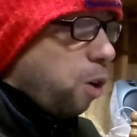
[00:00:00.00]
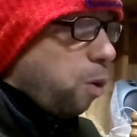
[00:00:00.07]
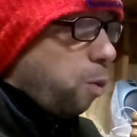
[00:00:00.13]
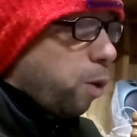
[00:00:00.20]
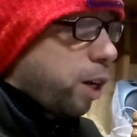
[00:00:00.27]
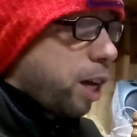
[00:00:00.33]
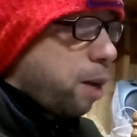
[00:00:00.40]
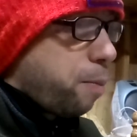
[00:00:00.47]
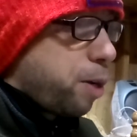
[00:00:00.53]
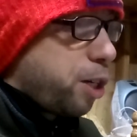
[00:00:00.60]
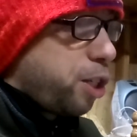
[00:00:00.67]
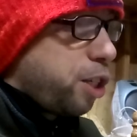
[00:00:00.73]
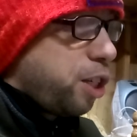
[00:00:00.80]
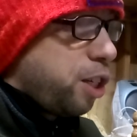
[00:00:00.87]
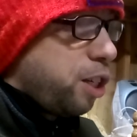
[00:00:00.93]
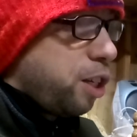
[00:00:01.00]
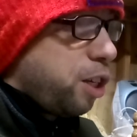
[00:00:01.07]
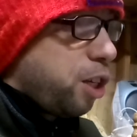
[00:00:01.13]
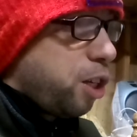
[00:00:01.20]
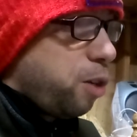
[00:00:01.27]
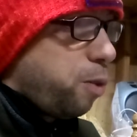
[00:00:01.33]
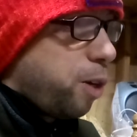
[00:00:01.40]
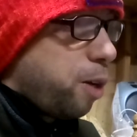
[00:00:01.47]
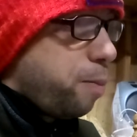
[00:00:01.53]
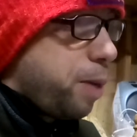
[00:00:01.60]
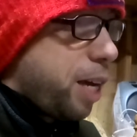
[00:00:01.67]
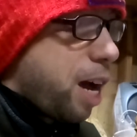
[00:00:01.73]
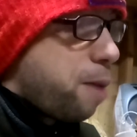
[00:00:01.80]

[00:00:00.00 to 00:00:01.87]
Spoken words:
what kind of person you want to be.